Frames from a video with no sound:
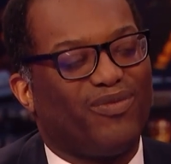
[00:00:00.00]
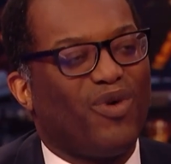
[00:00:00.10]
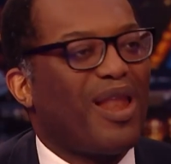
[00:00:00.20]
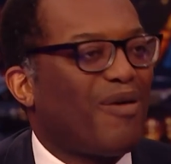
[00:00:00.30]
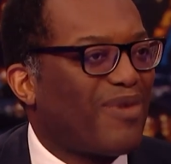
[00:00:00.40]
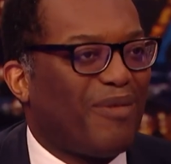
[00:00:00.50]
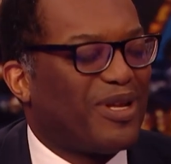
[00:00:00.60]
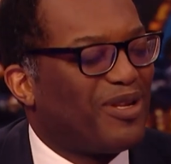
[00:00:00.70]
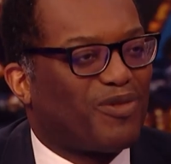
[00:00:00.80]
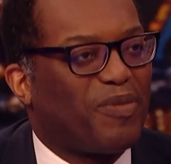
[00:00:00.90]
Well, I'm
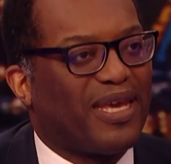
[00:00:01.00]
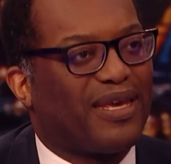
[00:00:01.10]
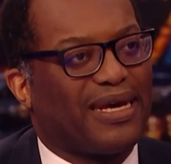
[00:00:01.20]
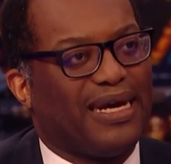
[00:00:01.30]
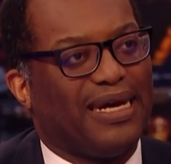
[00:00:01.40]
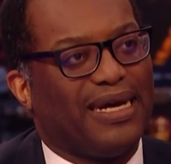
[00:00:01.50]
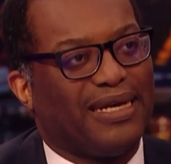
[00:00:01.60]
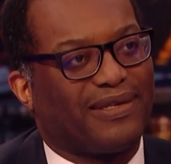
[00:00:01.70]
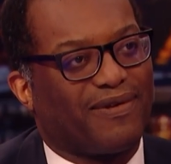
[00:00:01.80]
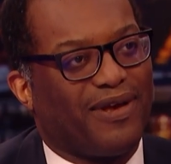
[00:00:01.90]
going to speak
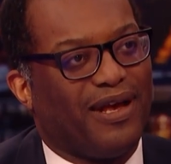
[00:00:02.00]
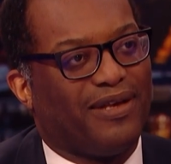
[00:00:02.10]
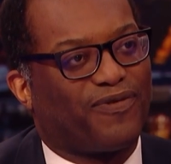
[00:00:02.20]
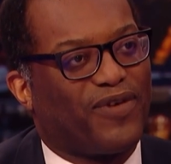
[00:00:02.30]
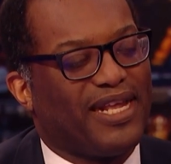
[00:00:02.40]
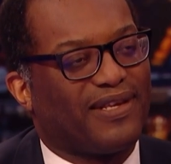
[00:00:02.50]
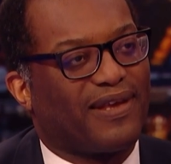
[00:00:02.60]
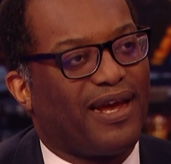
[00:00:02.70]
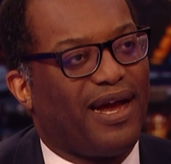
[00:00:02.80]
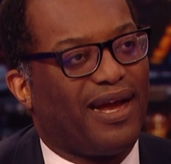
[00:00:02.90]
as freely as
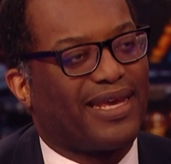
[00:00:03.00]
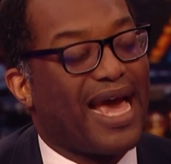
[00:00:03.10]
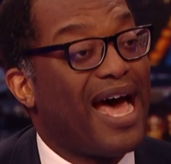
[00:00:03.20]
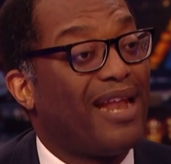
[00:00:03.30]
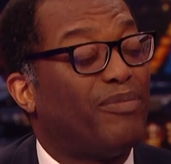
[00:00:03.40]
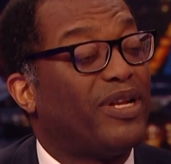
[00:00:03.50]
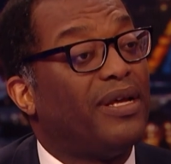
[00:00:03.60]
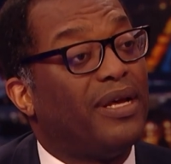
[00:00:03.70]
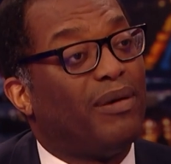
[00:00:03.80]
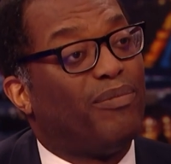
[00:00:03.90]
I can. But
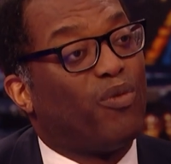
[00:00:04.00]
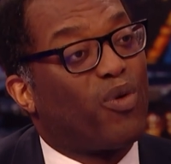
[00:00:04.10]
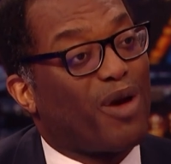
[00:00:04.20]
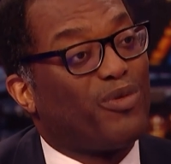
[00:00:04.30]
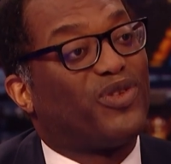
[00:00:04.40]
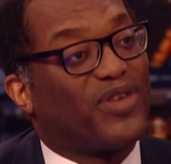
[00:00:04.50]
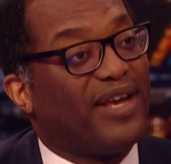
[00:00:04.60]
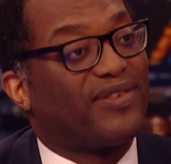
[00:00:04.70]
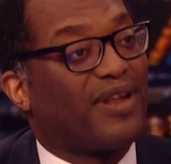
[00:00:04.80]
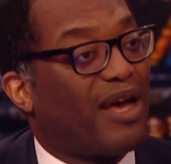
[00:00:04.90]
what I would say
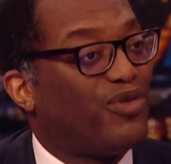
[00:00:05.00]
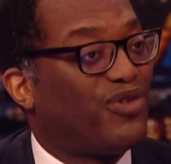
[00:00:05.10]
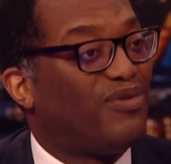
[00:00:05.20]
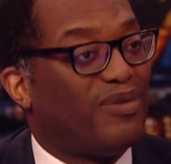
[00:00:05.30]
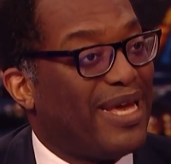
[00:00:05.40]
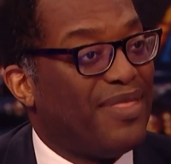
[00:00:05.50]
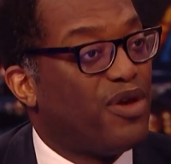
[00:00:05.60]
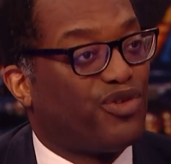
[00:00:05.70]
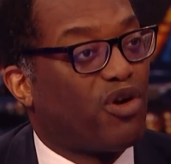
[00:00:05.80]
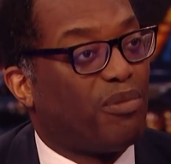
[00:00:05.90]
is that I was in
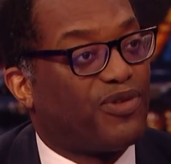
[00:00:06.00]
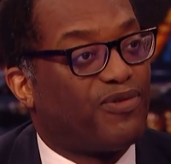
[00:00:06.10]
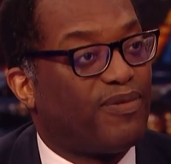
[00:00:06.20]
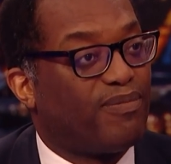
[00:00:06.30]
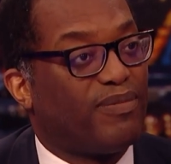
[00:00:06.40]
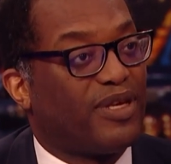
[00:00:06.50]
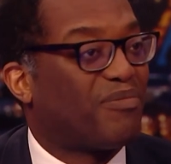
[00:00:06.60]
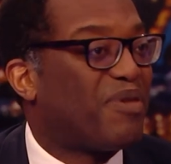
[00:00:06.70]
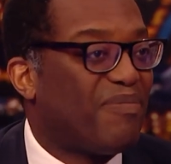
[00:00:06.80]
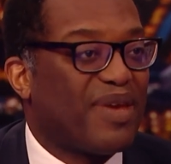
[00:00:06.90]
those jobs as a
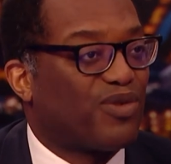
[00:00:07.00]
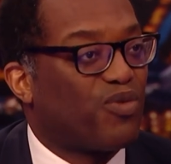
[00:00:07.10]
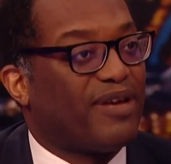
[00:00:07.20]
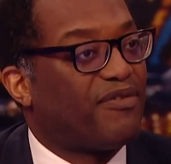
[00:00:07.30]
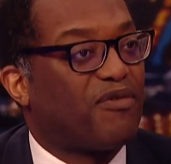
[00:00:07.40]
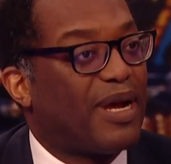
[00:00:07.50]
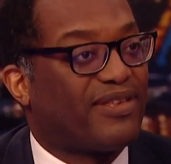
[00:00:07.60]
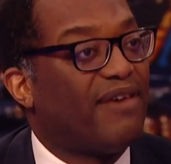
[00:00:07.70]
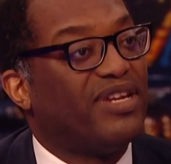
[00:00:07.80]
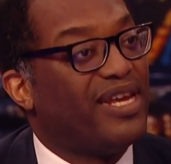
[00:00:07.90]
PPS, whatever, for about
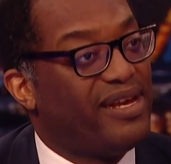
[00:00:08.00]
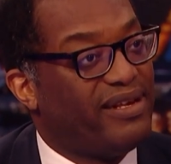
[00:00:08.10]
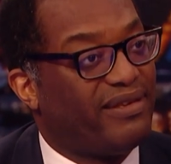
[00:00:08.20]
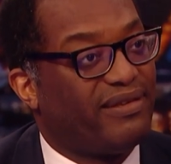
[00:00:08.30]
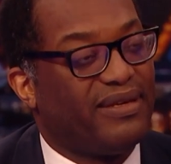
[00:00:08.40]
7 years.